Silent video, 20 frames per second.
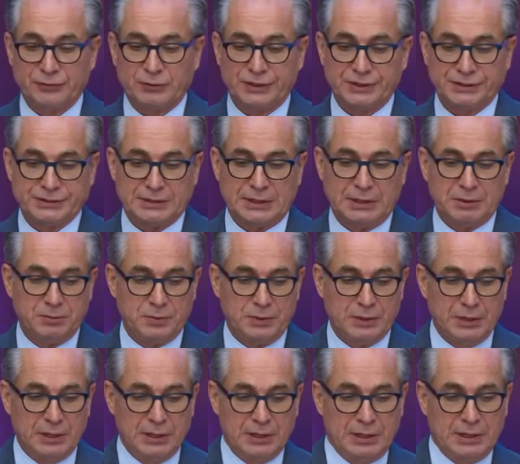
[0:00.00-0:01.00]
example,
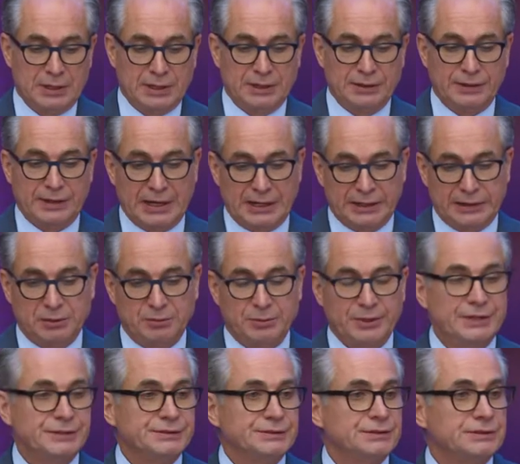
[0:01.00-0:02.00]

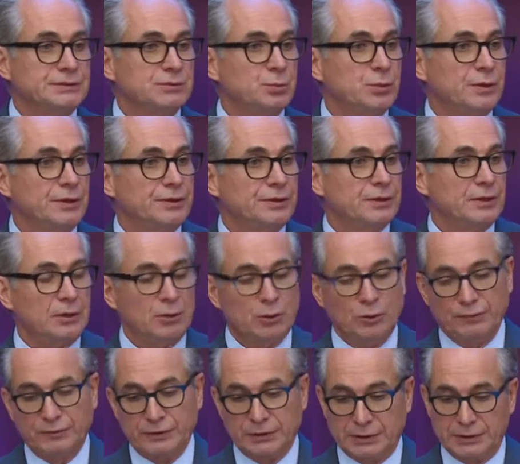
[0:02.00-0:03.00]
databases with
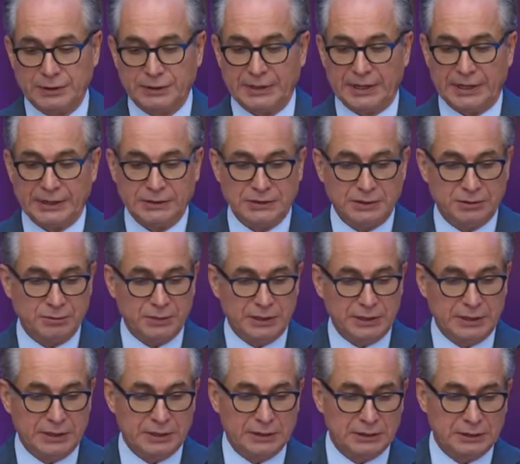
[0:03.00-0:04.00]
over 90
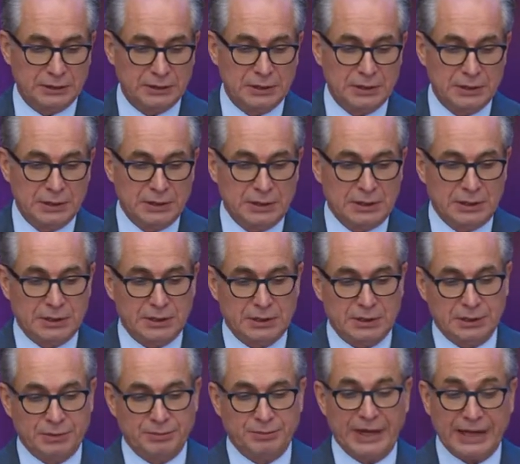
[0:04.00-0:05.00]
million
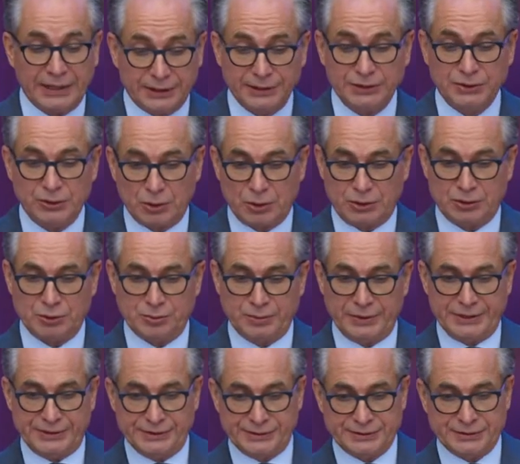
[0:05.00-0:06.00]
patent
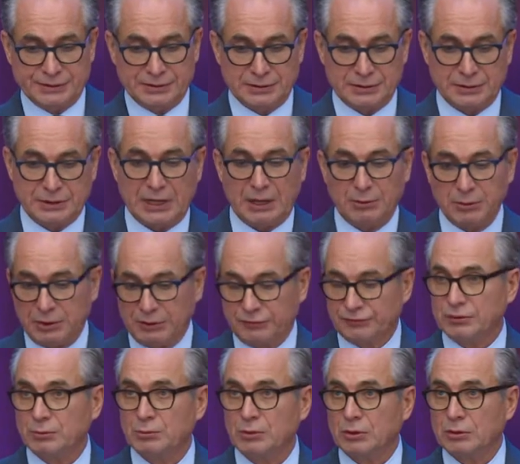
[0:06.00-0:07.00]
documents coming
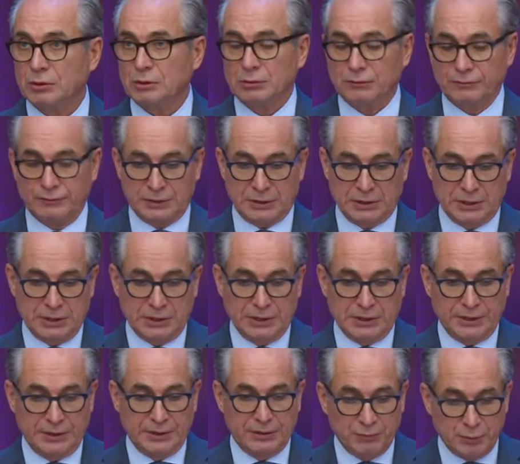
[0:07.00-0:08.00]
from all over
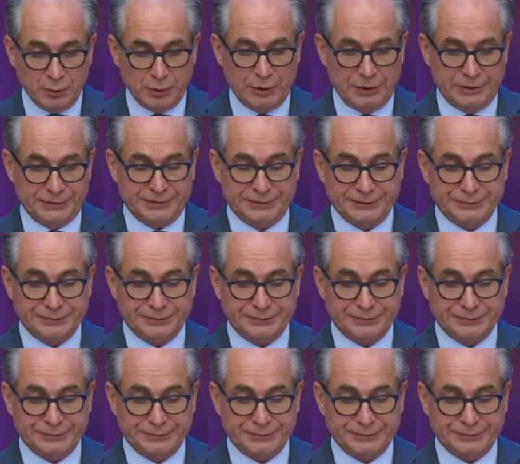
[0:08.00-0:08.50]
the world.